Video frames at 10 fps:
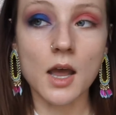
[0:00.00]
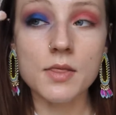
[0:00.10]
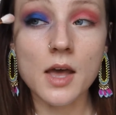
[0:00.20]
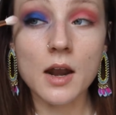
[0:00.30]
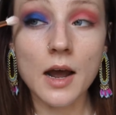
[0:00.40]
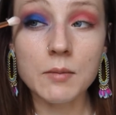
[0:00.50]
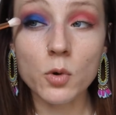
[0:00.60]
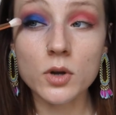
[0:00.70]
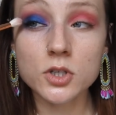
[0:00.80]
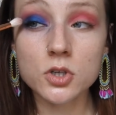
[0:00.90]
and then I'm
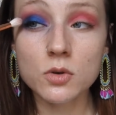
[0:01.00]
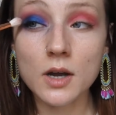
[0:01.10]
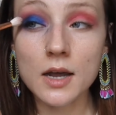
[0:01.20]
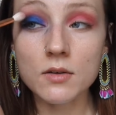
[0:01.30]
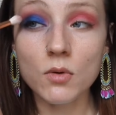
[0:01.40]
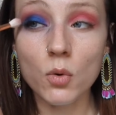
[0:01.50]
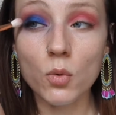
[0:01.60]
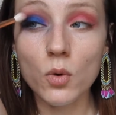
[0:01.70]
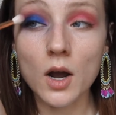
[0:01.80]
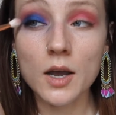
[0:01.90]
going to kind of
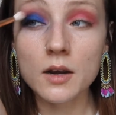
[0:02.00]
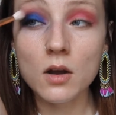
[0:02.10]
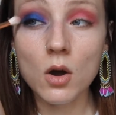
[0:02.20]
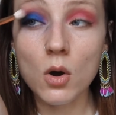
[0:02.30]
run